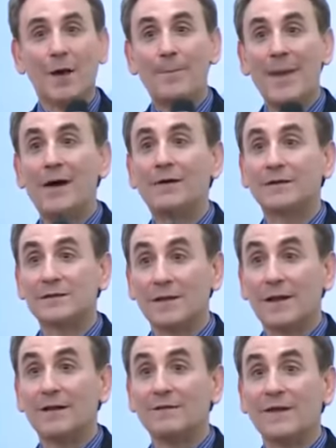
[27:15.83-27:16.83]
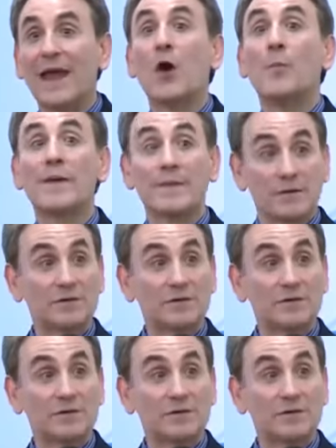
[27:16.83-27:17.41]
a balanced life, helping their